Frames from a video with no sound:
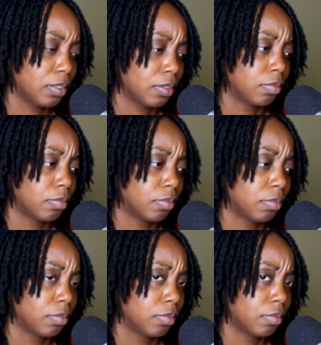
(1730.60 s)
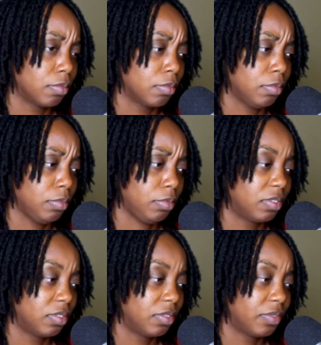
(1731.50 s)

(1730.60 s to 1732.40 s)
Nothing is said.